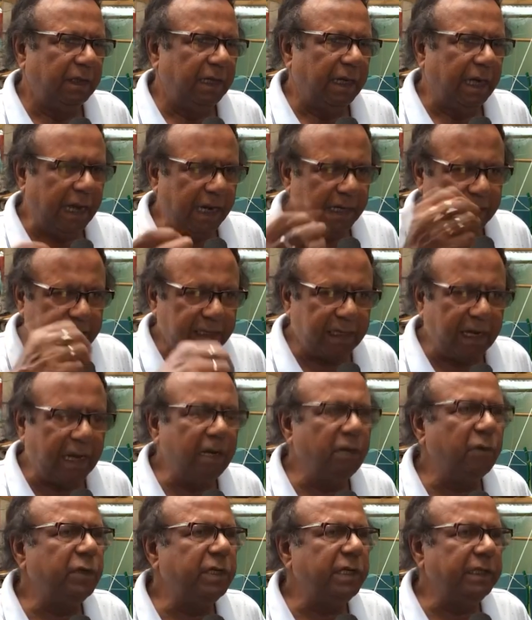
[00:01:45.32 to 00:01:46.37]
and
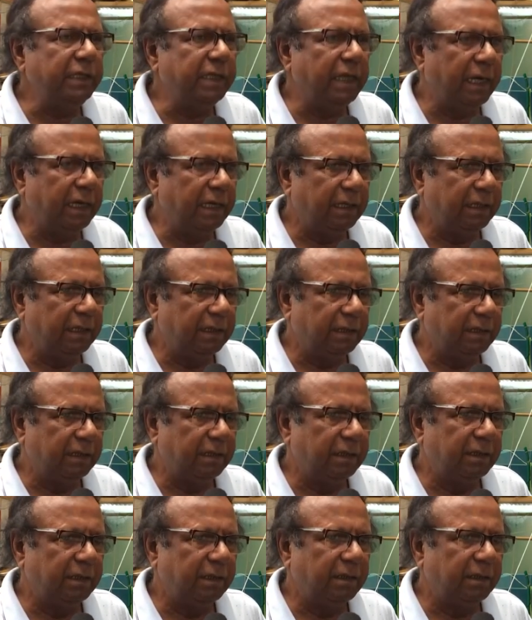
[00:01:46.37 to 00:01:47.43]
diluting the
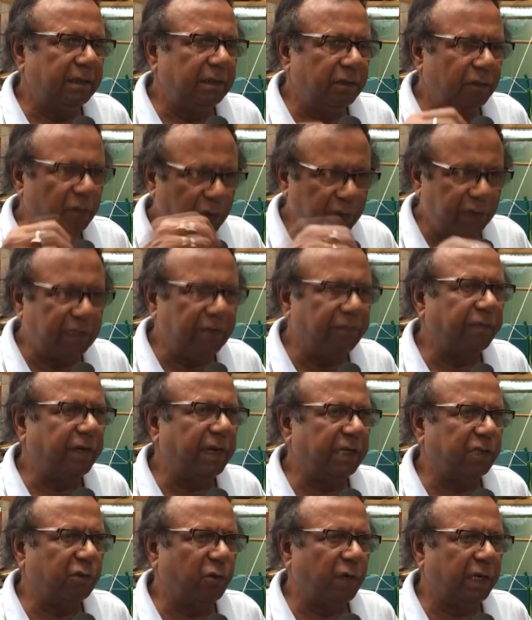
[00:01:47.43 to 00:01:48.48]
with the
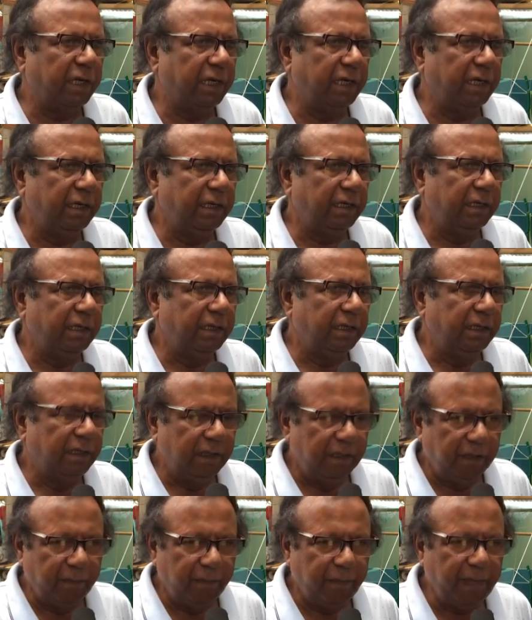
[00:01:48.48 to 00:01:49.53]
fresh water,
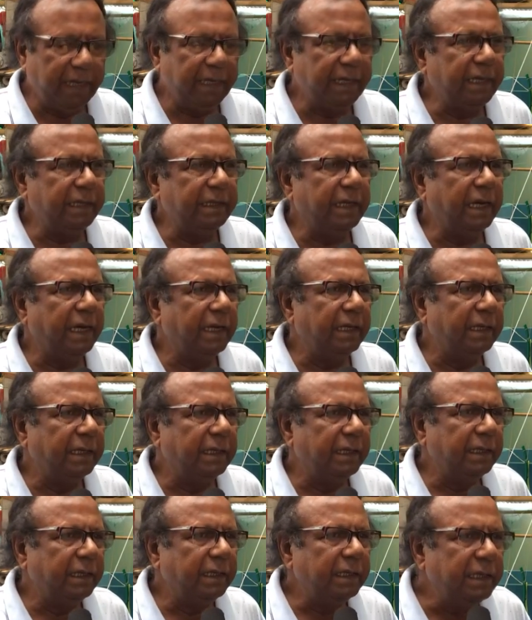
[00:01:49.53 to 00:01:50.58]
making the
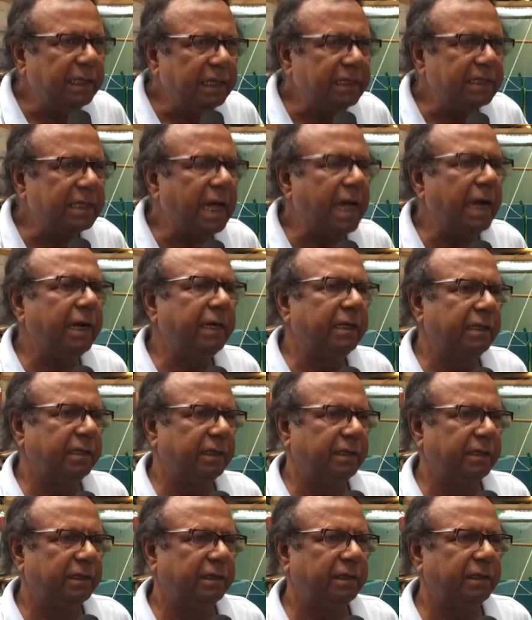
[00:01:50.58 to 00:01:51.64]
desired
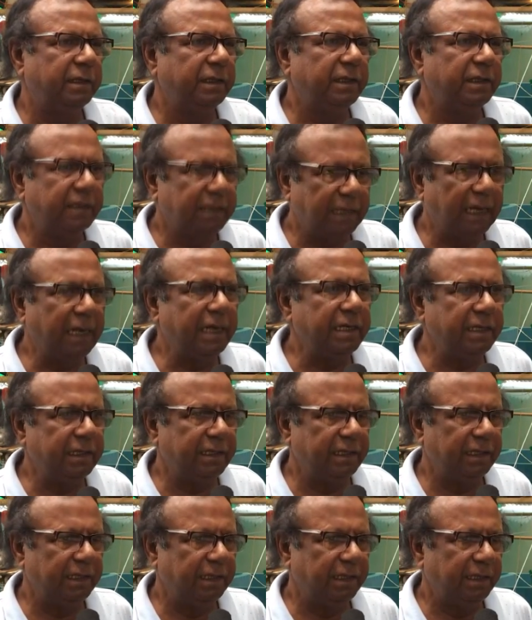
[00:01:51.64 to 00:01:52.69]

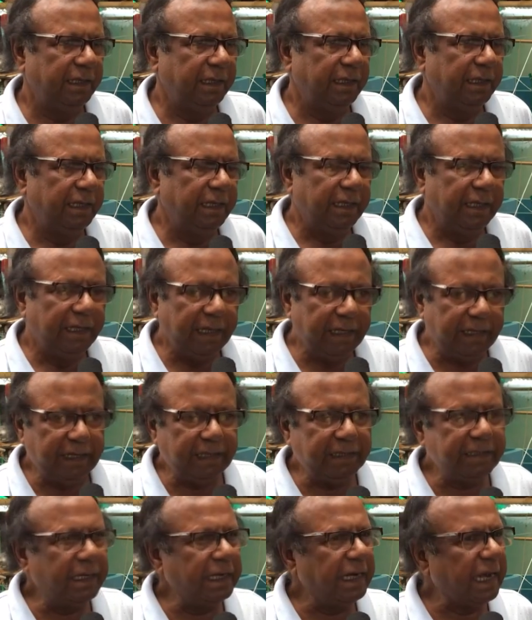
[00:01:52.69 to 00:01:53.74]
salinity. It
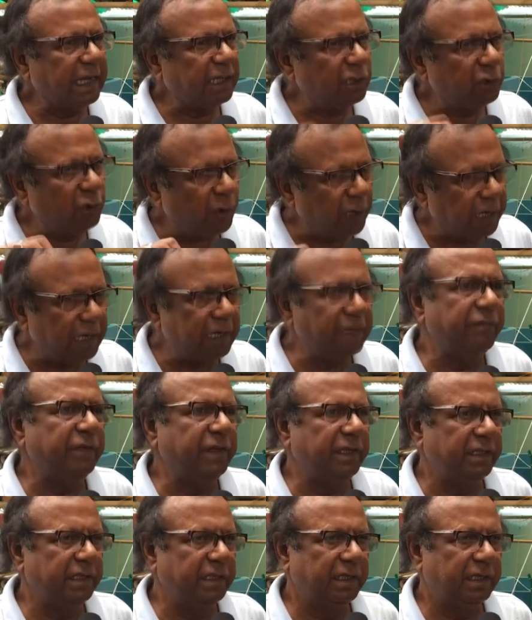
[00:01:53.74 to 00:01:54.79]
is an estuarine
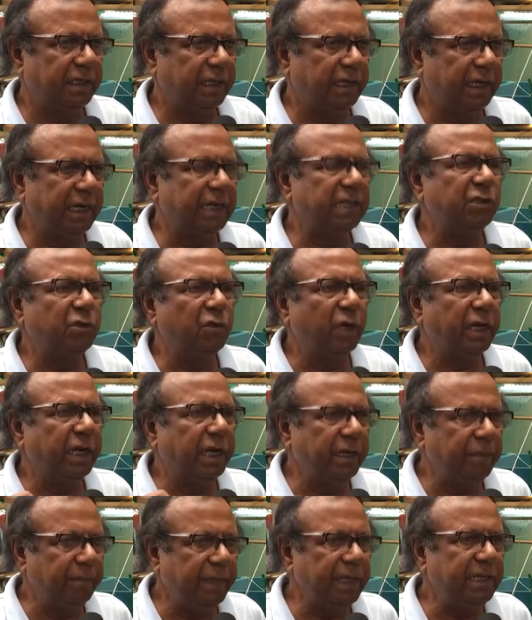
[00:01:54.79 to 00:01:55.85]
fish.
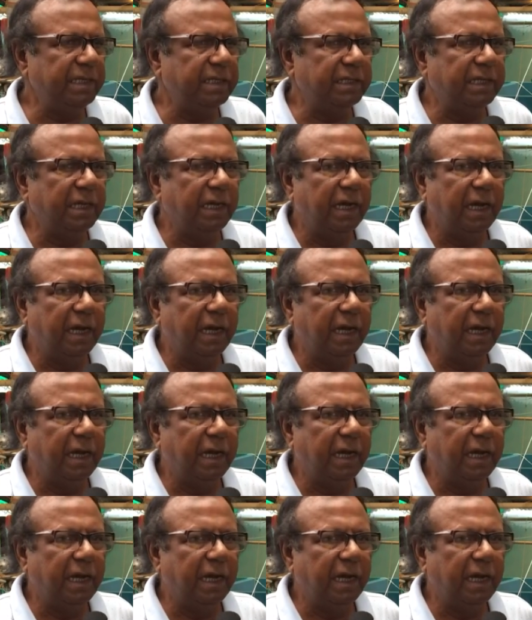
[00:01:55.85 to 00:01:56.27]
Estuarine means